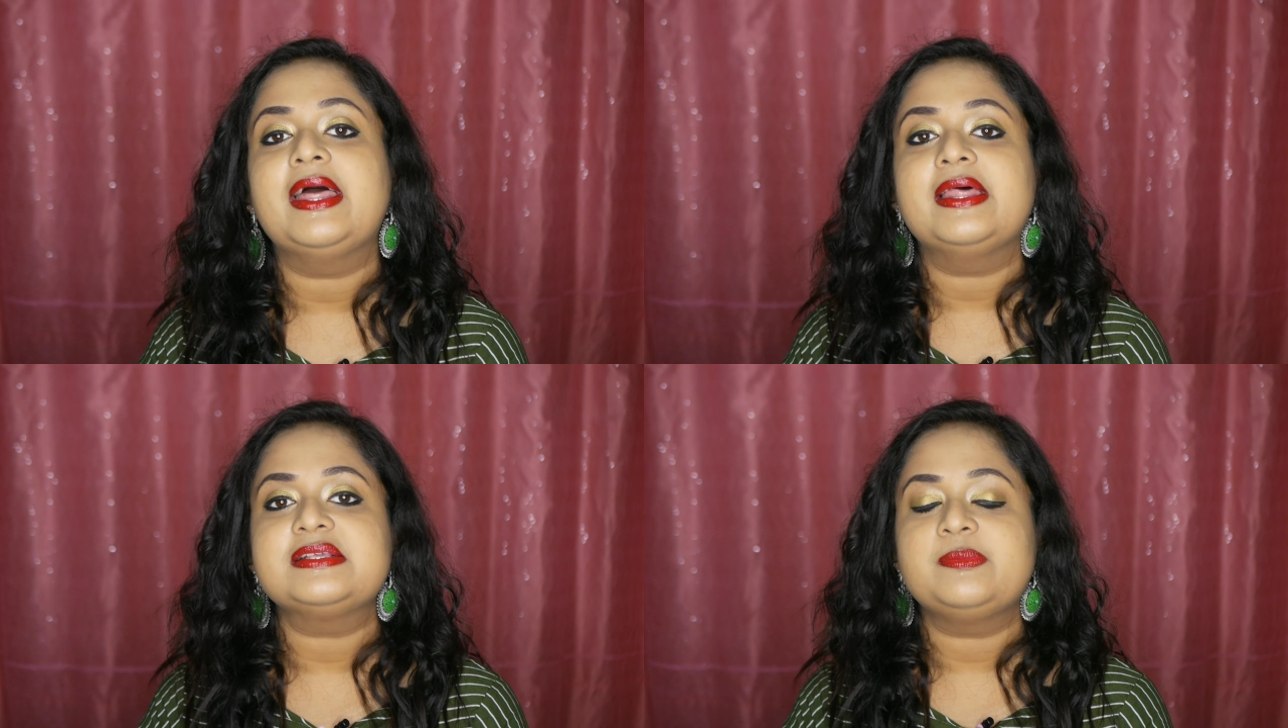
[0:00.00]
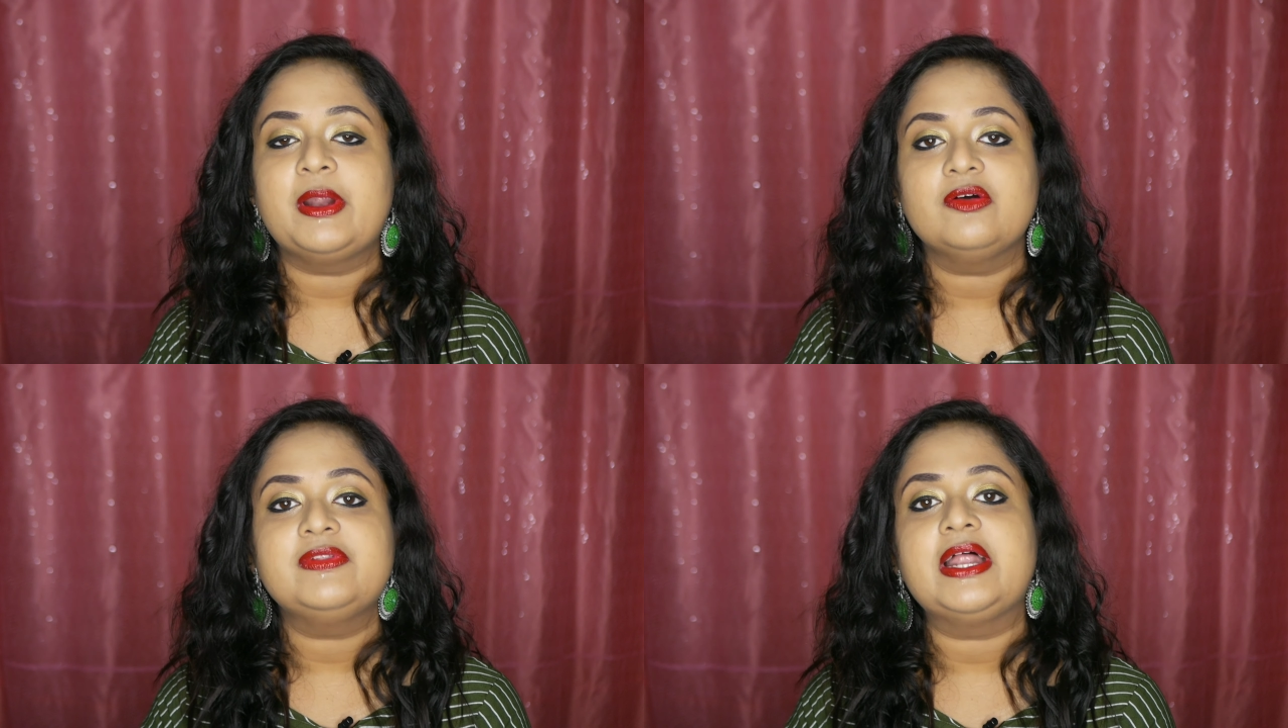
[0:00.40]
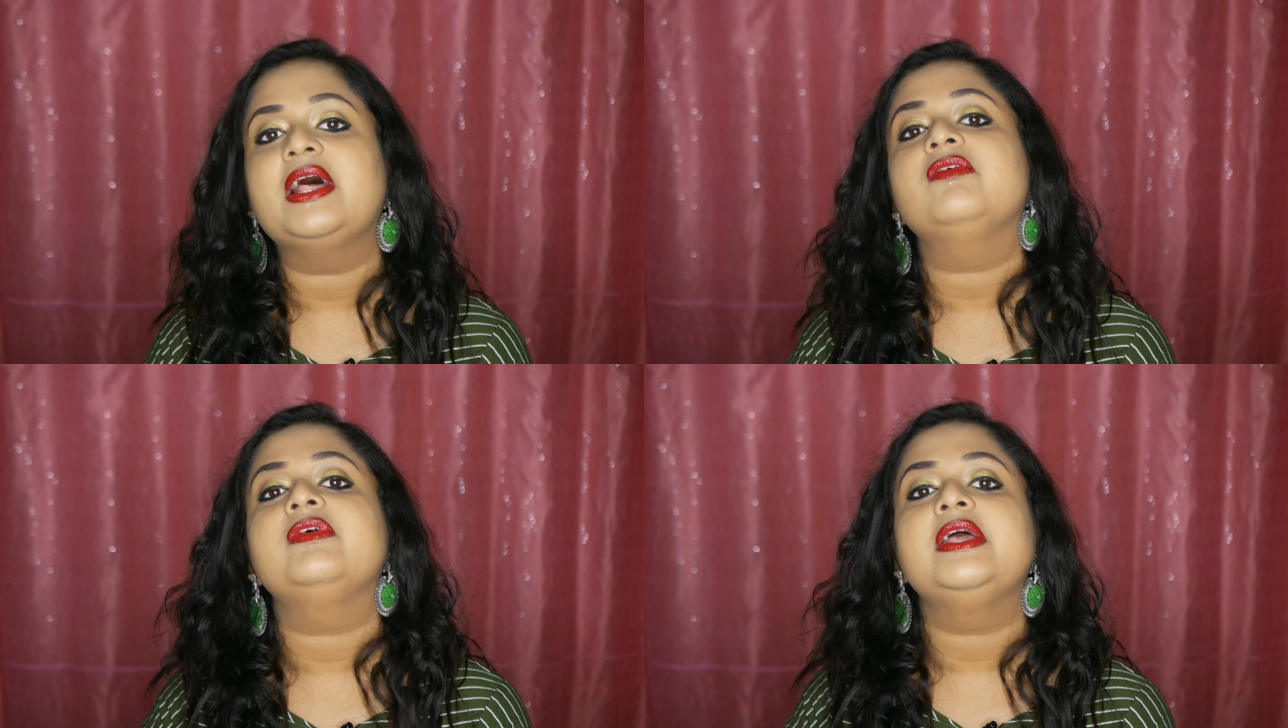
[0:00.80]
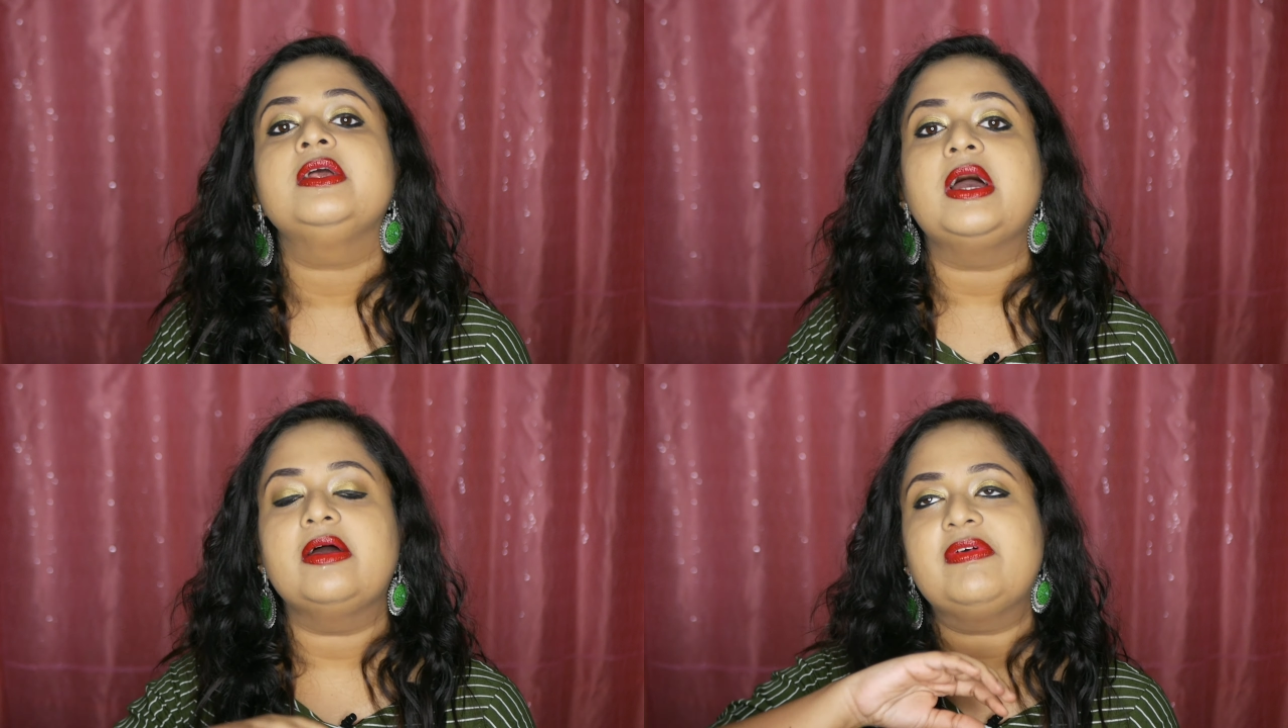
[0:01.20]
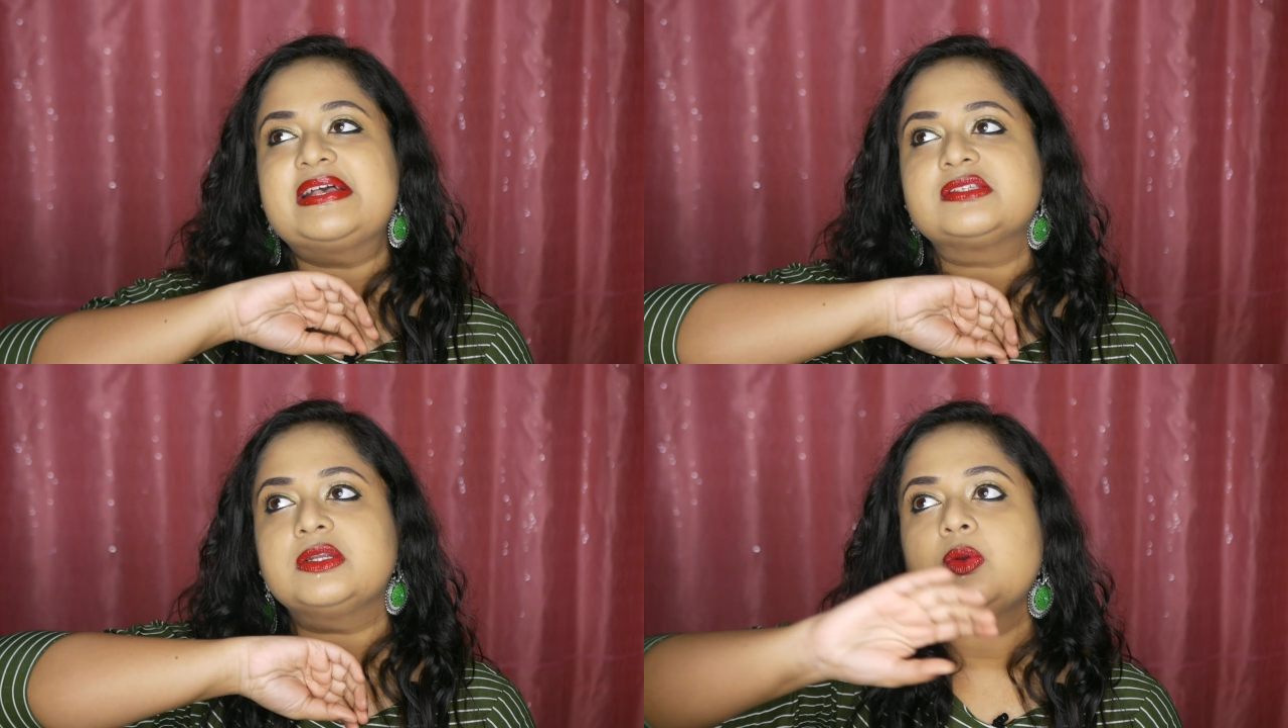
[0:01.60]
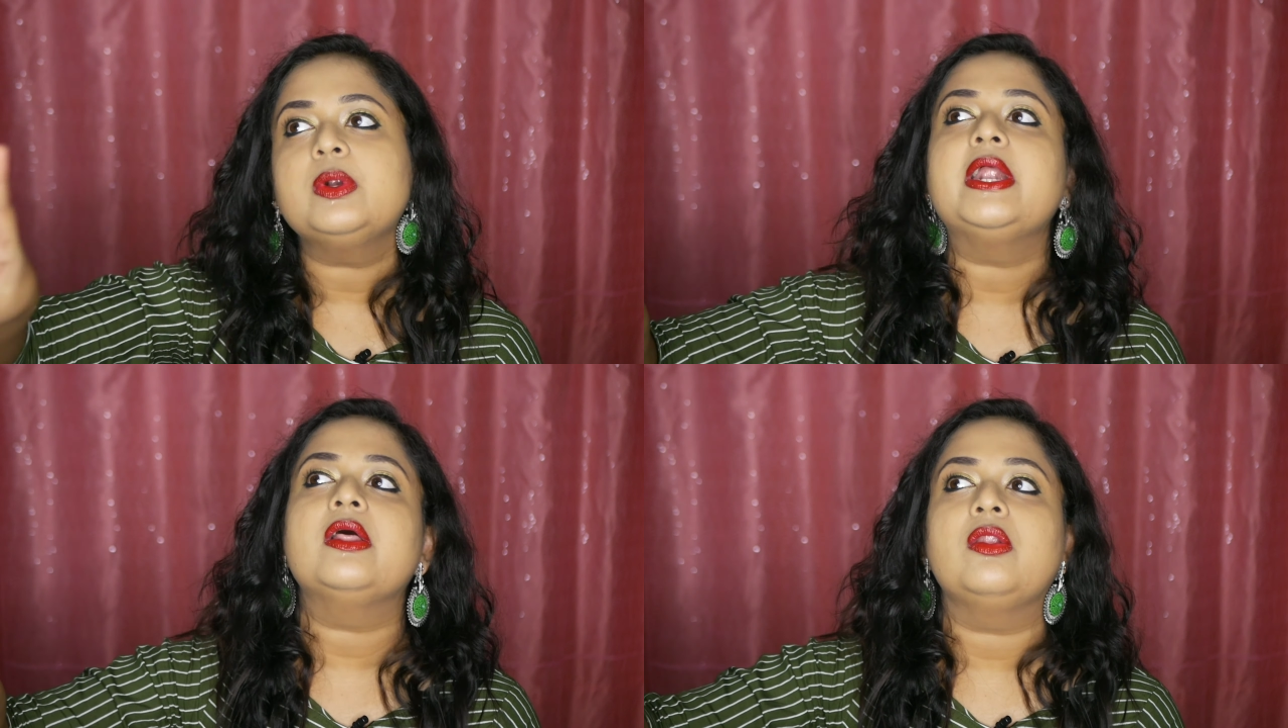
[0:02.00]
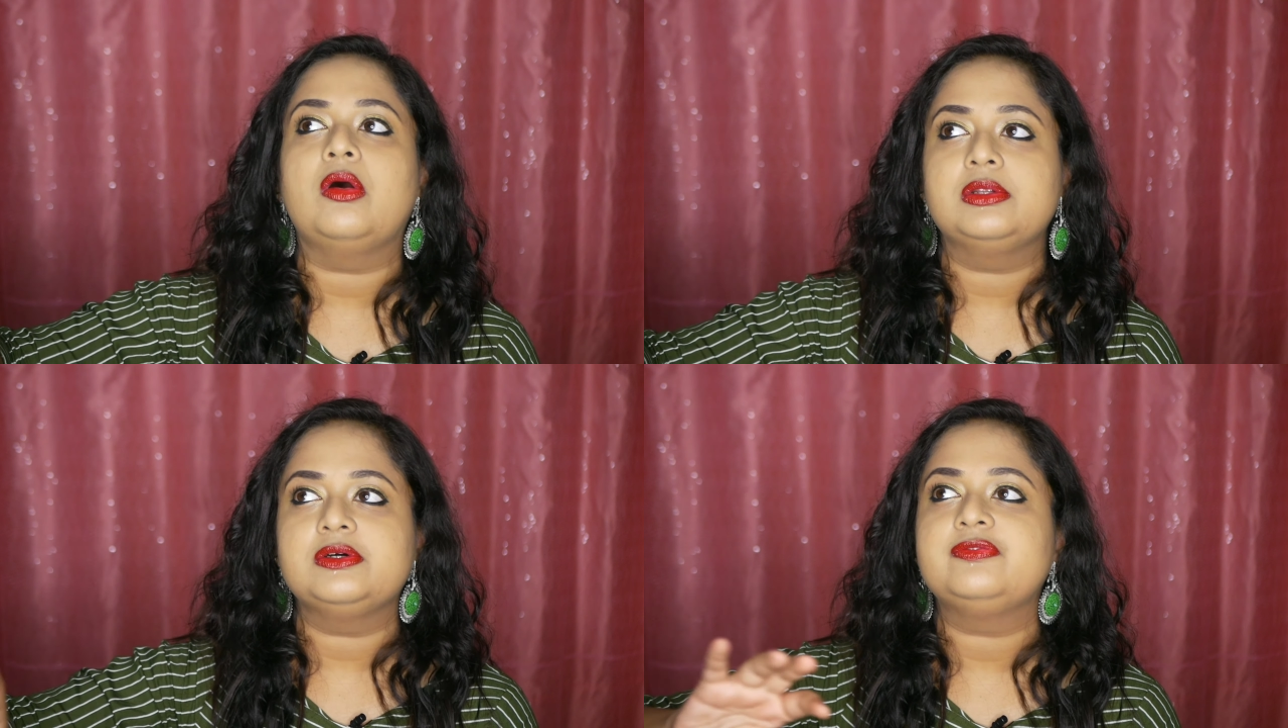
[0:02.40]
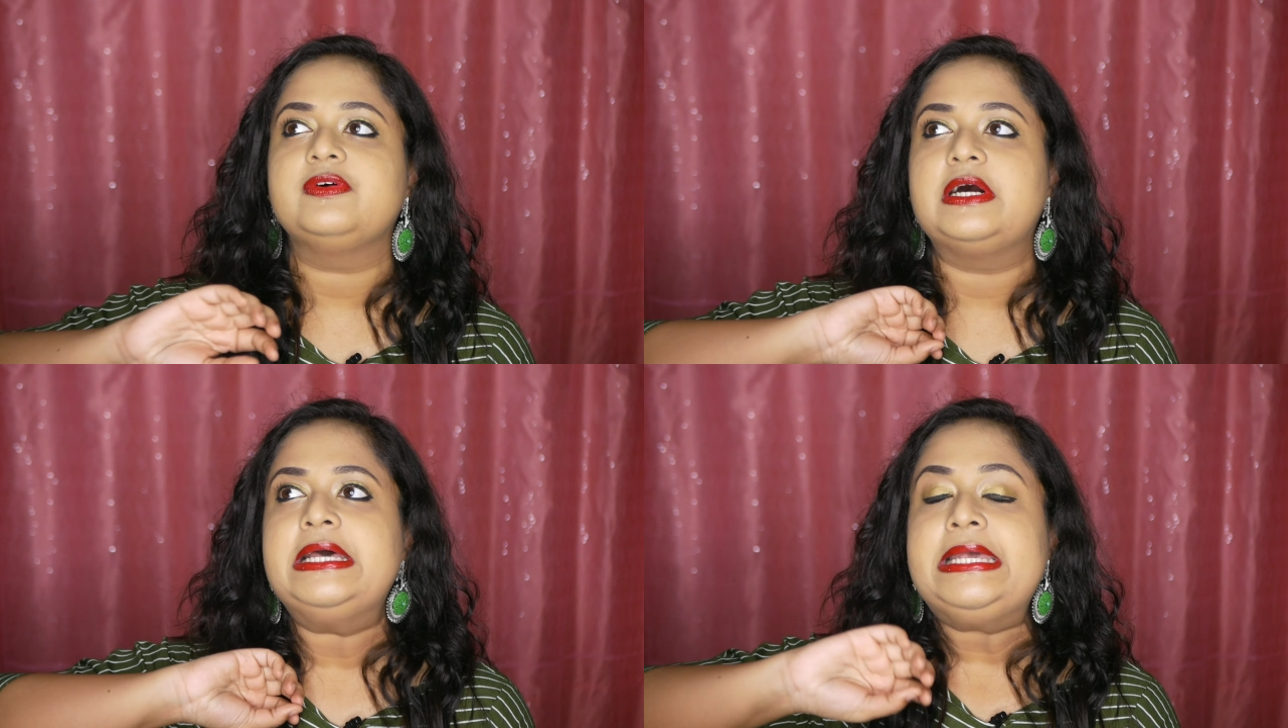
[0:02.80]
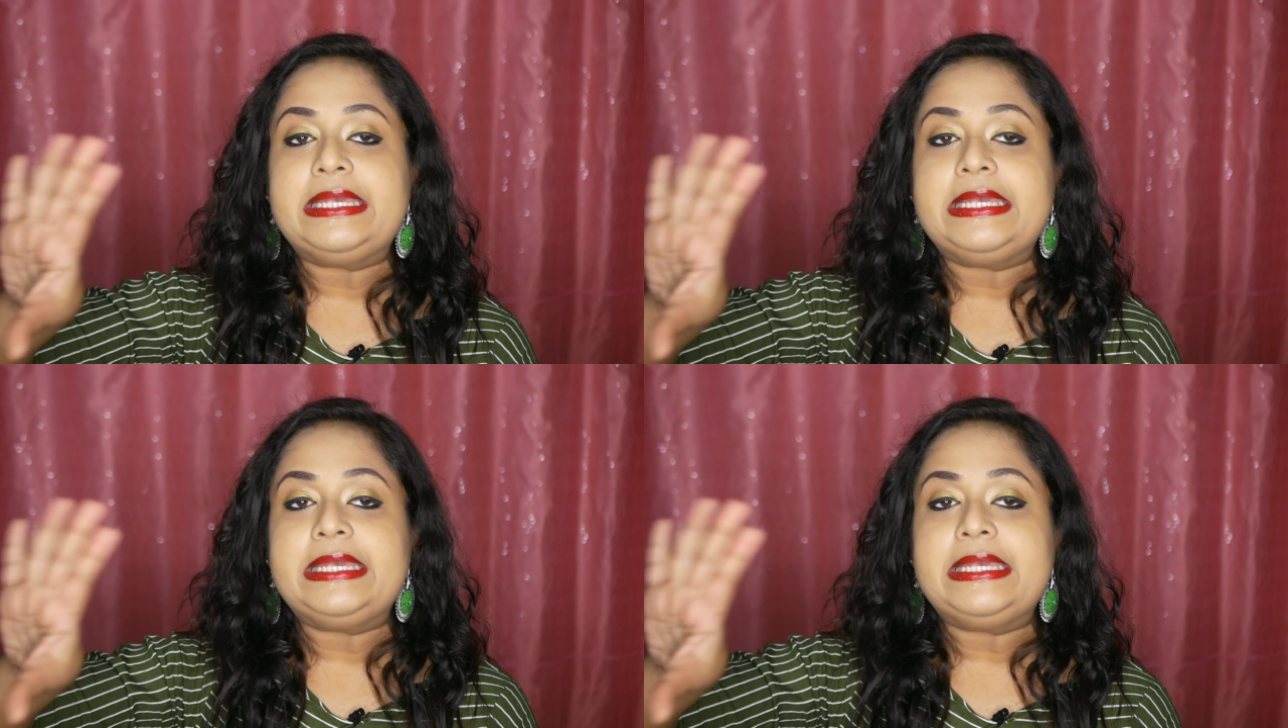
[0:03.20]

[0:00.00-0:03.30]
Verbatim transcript: And as part of that, I've, I've excluded a lot of uh,